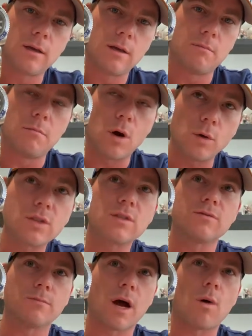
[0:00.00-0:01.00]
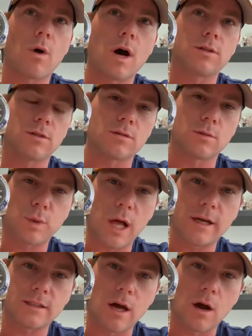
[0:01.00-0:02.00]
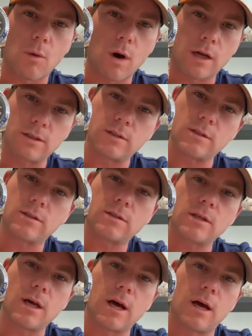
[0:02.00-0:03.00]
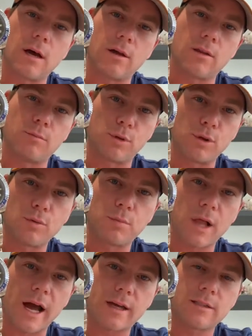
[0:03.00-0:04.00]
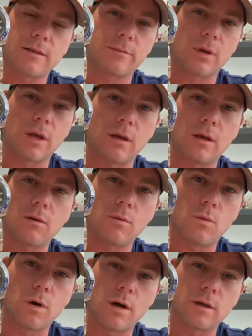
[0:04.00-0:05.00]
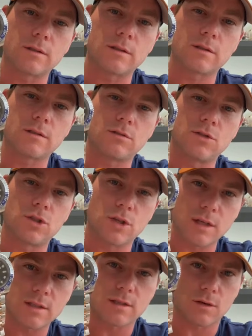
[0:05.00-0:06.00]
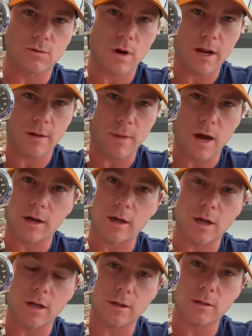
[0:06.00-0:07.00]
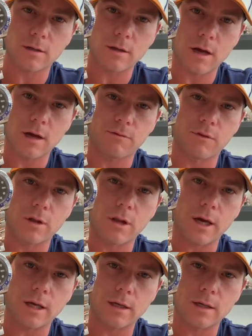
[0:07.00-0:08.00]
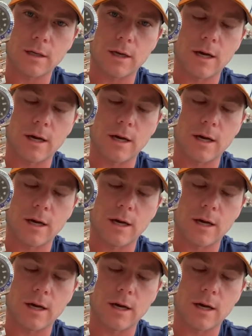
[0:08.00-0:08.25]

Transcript: most of my watches are black dial watches. The blue-black to me was just the right amount of color, I feel like.